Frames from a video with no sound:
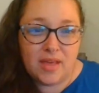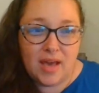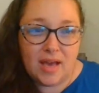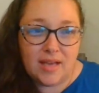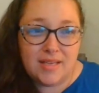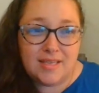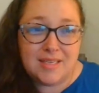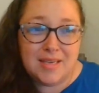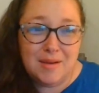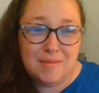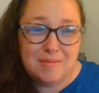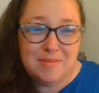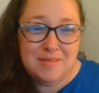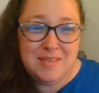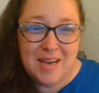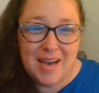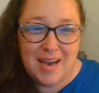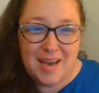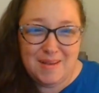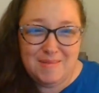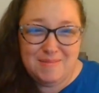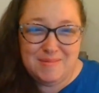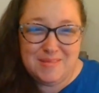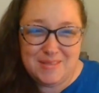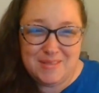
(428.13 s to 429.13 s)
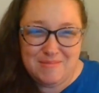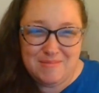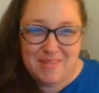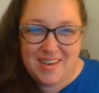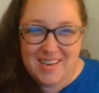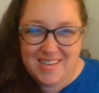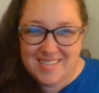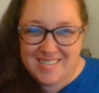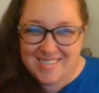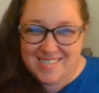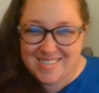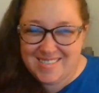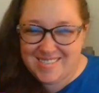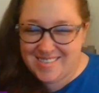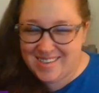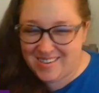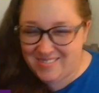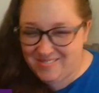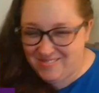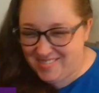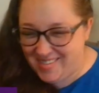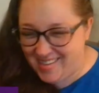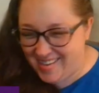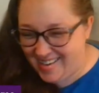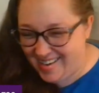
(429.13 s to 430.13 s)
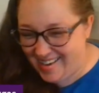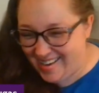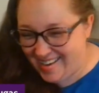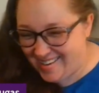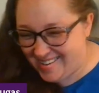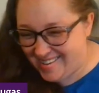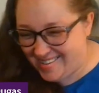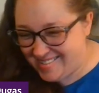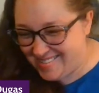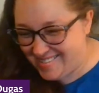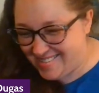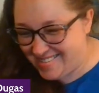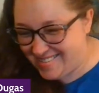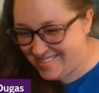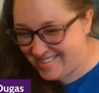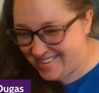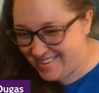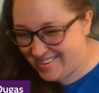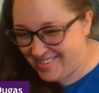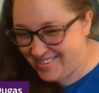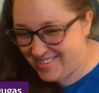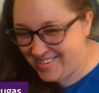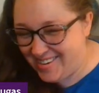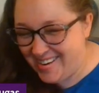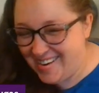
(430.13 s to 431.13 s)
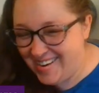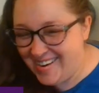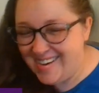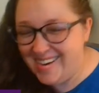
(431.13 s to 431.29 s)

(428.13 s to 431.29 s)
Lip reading: that sometimes means something else. So